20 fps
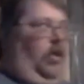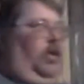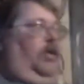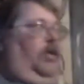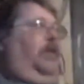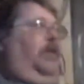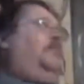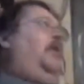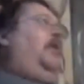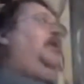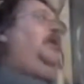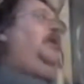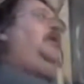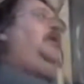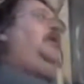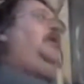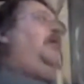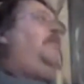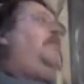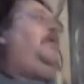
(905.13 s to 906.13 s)

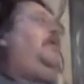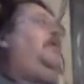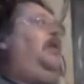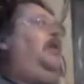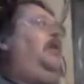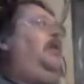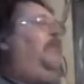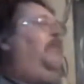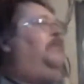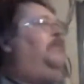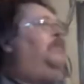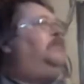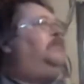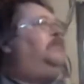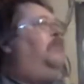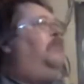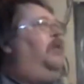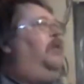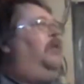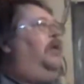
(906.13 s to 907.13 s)
It was right in there. I mean,
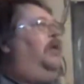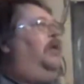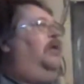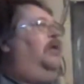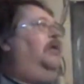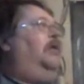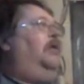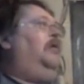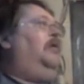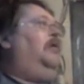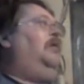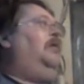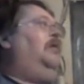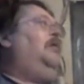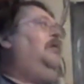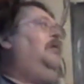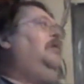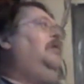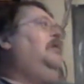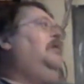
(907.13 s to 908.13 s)
it wasn't really.
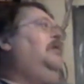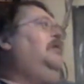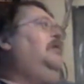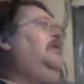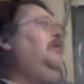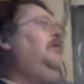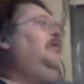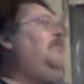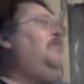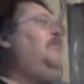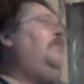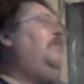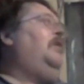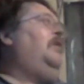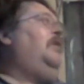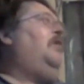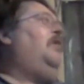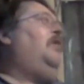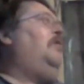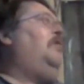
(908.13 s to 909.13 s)

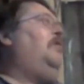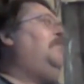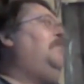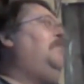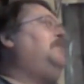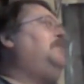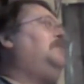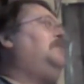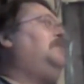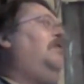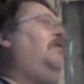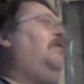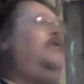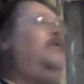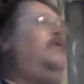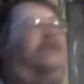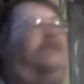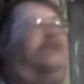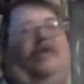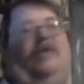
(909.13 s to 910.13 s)
They weren't really calling them muscle
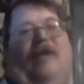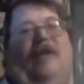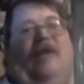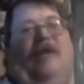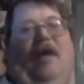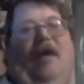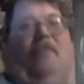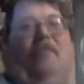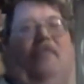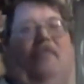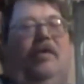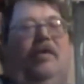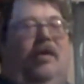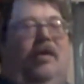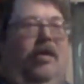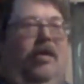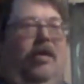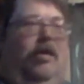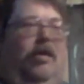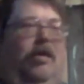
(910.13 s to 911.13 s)
cars at the time, but
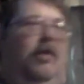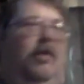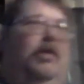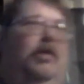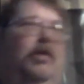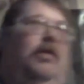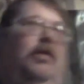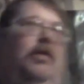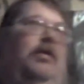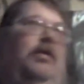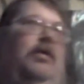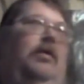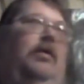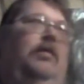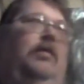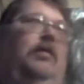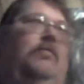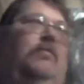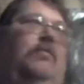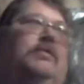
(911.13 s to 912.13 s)

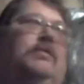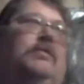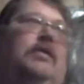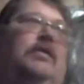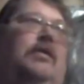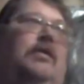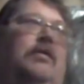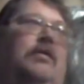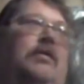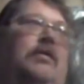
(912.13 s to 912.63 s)
it was a